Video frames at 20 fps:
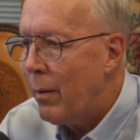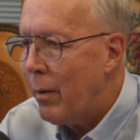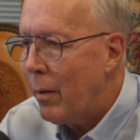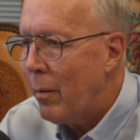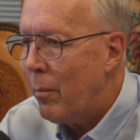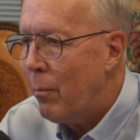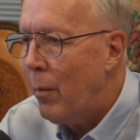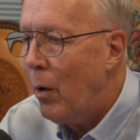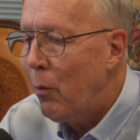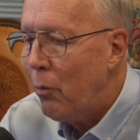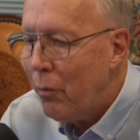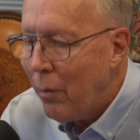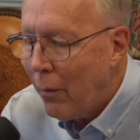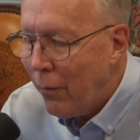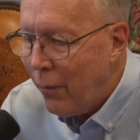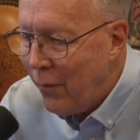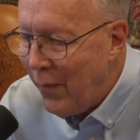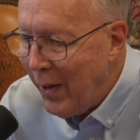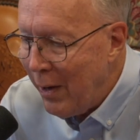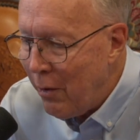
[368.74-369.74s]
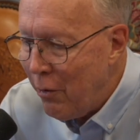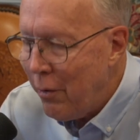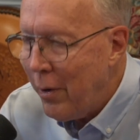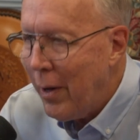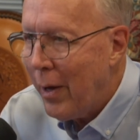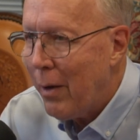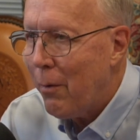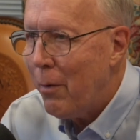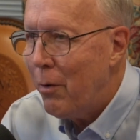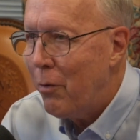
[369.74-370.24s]
most of the veg
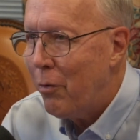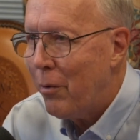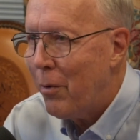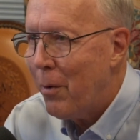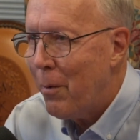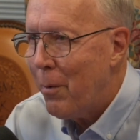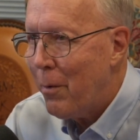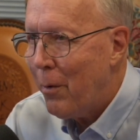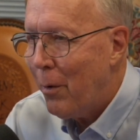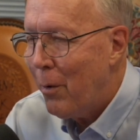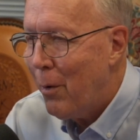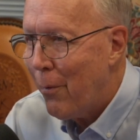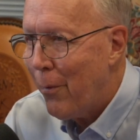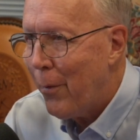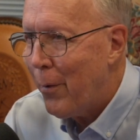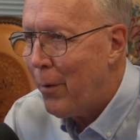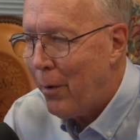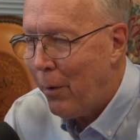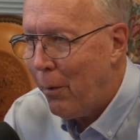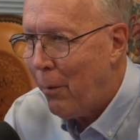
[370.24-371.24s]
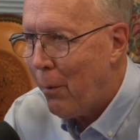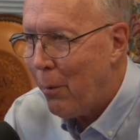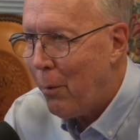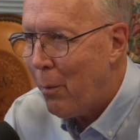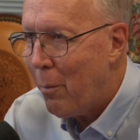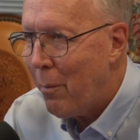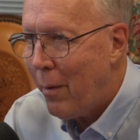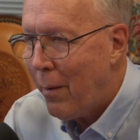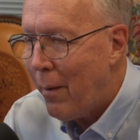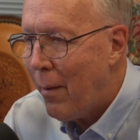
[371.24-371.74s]
tanneries turned over into
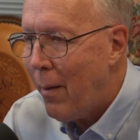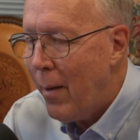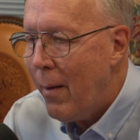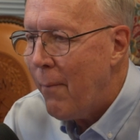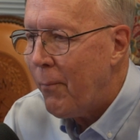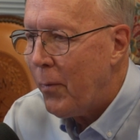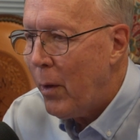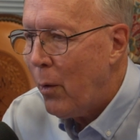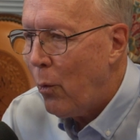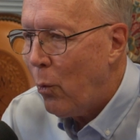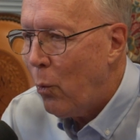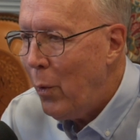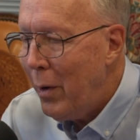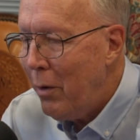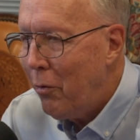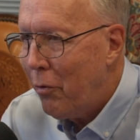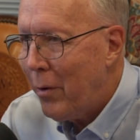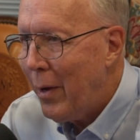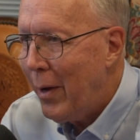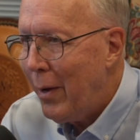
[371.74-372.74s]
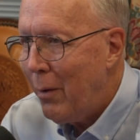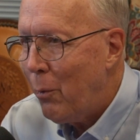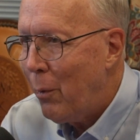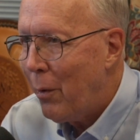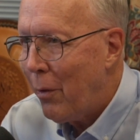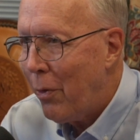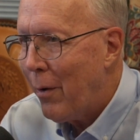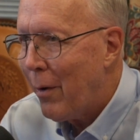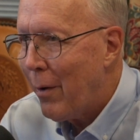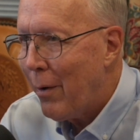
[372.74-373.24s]
chrome. We stayed
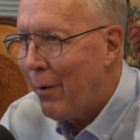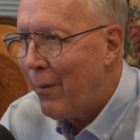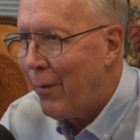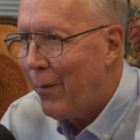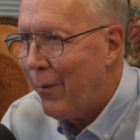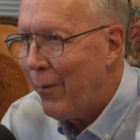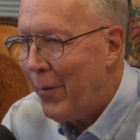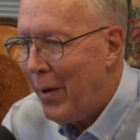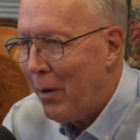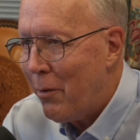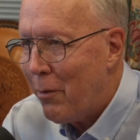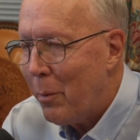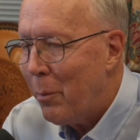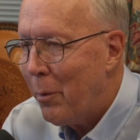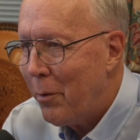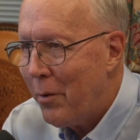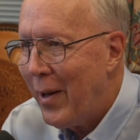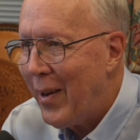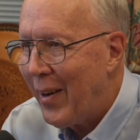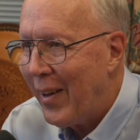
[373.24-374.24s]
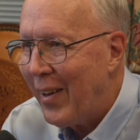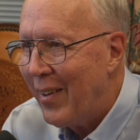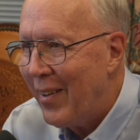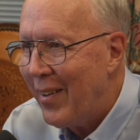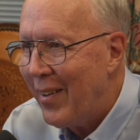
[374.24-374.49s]
with our vegetable tanning.